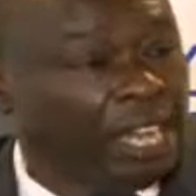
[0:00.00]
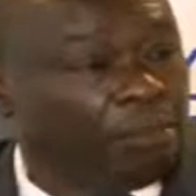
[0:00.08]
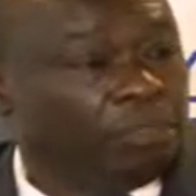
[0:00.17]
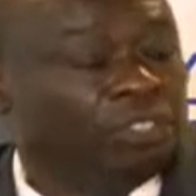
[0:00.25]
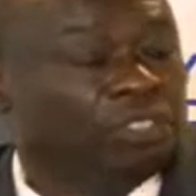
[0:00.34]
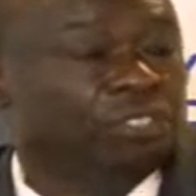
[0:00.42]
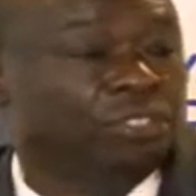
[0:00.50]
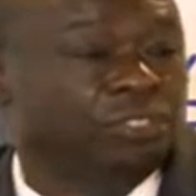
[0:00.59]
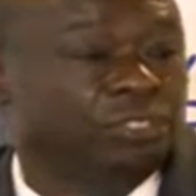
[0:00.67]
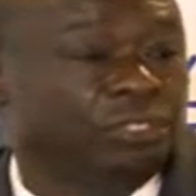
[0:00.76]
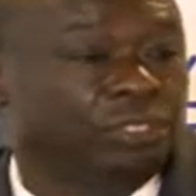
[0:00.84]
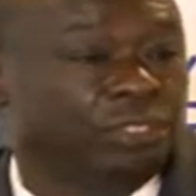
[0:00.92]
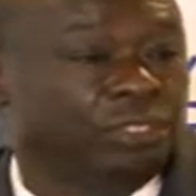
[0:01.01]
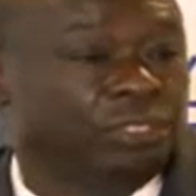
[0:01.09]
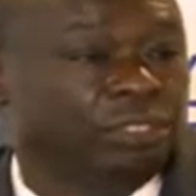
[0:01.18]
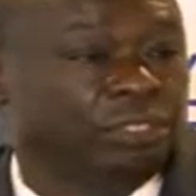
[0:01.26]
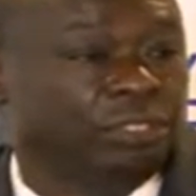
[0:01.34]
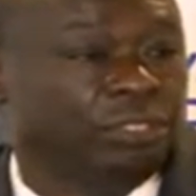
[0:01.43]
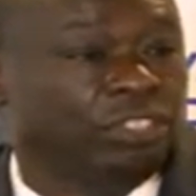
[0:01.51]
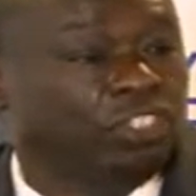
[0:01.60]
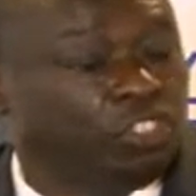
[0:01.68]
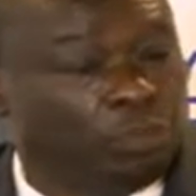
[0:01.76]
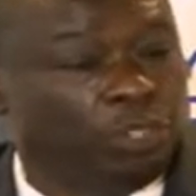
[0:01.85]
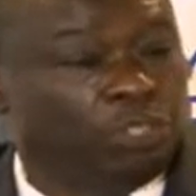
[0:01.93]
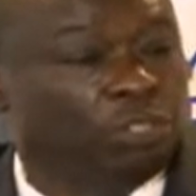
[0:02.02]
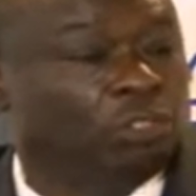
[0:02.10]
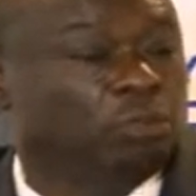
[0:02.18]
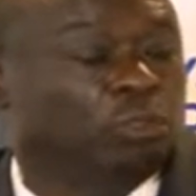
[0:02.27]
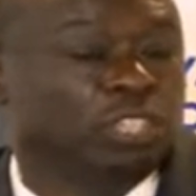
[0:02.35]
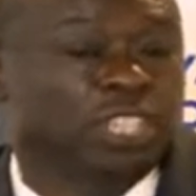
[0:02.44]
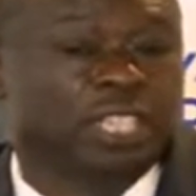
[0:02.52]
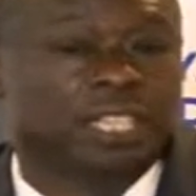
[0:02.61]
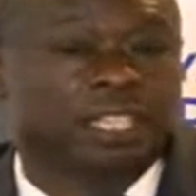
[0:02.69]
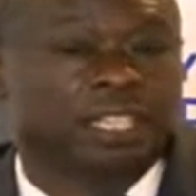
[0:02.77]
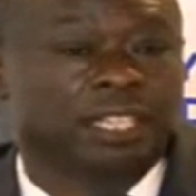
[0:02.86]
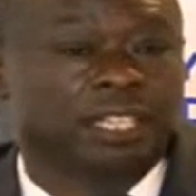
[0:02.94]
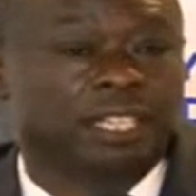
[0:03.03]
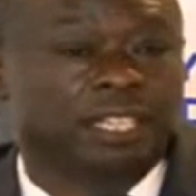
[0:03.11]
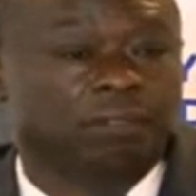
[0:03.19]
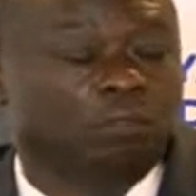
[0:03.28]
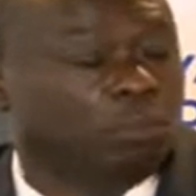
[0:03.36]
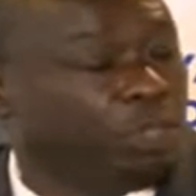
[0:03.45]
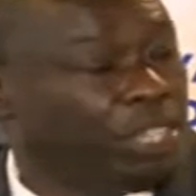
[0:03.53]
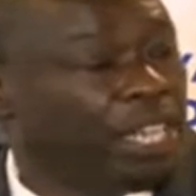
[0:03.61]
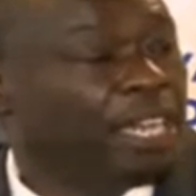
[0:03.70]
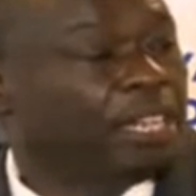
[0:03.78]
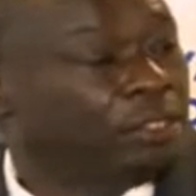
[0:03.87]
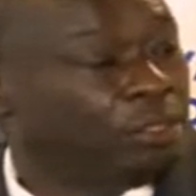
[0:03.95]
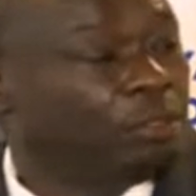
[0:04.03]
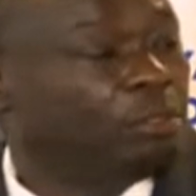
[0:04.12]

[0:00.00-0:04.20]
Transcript: dams, distribution of water will be done